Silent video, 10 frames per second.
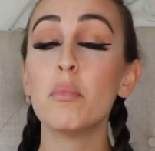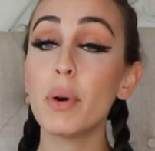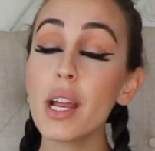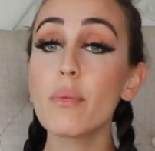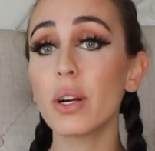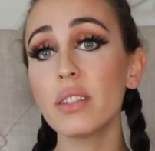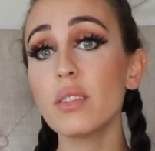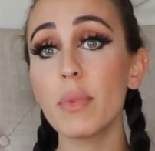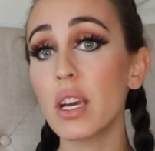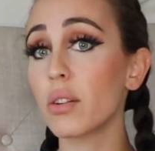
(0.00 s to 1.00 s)
But I wanted
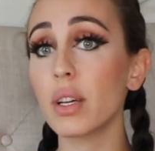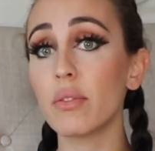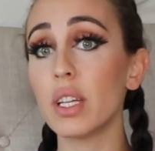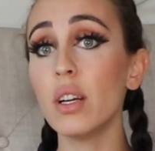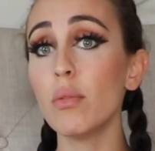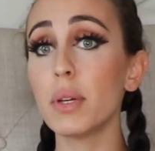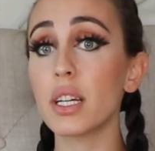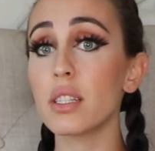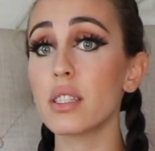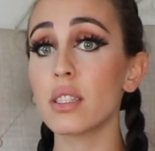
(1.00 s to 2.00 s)
to make a quick video
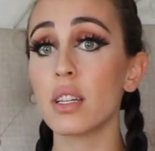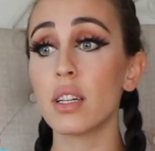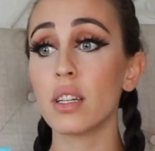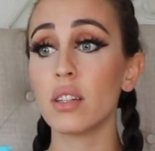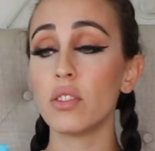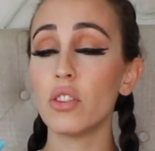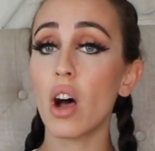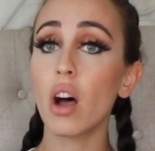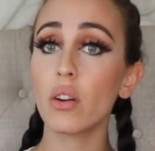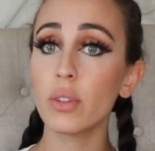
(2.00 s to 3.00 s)
because
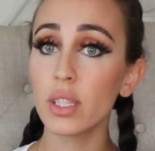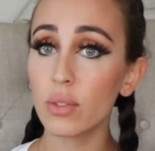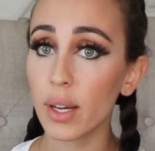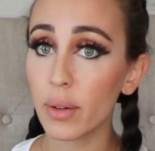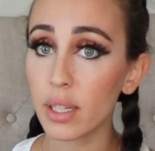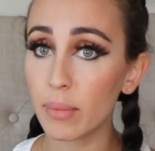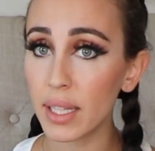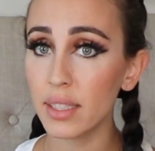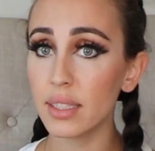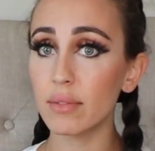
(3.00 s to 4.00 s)
not only do I
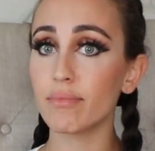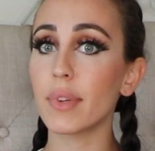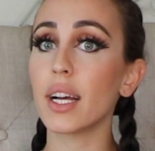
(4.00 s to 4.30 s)
recommend it,